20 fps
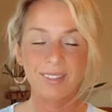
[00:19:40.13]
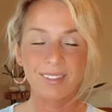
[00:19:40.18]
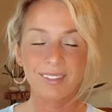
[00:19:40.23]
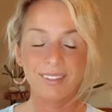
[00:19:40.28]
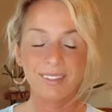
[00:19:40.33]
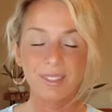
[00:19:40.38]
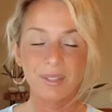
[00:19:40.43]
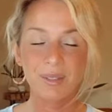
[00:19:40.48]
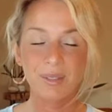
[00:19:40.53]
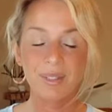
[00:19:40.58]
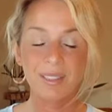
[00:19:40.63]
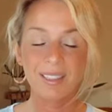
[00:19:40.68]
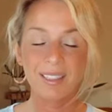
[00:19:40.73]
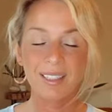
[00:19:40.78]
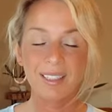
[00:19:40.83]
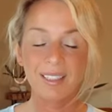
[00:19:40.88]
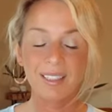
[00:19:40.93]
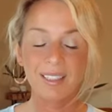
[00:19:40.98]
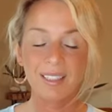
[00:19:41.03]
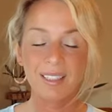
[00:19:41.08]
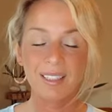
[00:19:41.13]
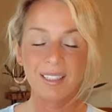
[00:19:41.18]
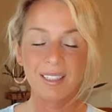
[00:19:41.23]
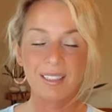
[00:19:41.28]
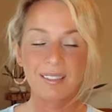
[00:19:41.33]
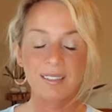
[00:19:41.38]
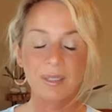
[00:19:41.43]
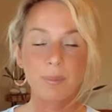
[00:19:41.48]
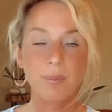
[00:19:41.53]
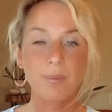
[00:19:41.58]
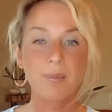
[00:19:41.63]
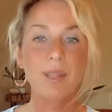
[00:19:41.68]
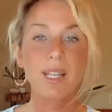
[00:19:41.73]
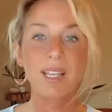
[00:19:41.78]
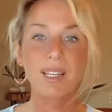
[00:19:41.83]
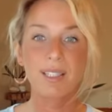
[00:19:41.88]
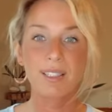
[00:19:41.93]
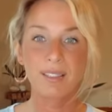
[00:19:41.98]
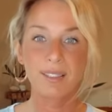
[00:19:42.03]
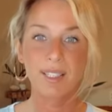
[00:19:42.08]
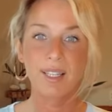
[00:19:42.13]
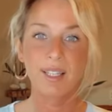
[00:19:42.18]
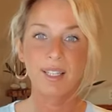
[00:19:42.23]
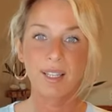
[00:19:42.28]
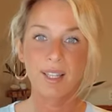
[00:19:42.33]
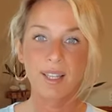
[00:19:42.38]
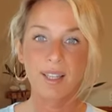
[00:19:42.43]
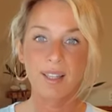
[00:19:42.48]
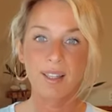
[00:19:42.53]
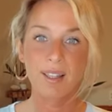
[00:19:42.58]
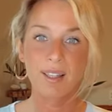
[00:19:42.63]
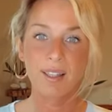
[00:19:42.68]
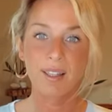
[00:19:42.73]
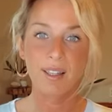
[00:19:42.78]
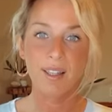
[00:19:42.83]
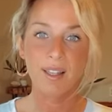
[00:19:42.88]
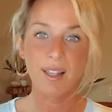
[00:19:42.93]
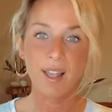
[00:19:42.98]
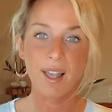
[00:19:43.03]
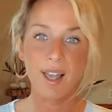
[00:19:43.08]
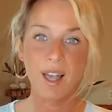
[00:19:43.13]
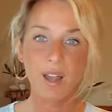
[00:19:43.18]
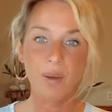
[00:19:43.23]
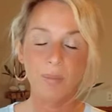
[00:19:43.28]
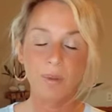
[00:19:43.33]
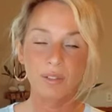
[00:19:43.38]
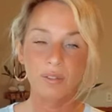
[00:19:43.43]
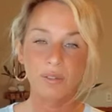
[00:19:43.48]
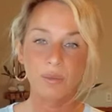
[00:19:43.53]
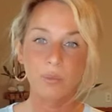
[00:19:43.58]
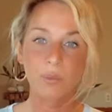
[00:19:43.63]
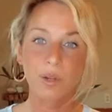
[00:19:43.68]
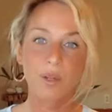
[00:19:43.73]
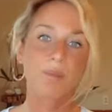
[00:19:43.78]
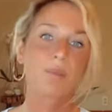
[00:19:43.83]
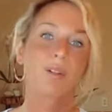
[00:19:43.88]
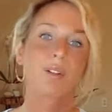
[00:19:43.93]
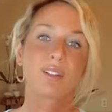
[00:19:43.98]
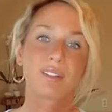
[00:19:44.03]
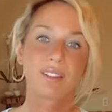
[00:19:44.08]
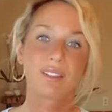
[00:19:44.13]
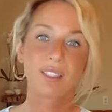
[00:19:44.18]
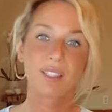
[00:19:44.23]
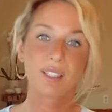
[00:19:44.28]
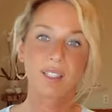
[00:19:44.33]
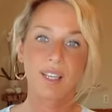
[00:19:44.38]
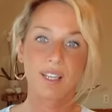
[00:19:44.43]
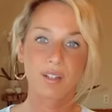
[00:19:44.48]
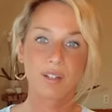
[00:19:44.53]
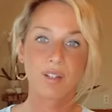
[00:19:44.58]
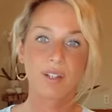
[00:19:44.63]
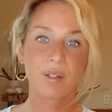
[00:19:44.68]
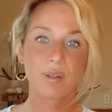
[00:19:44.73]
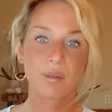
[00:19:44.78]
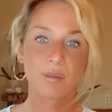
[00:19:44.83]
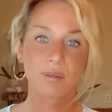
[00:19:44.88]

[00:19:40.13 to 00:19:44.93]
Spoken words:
So it's amazing how much one person can do.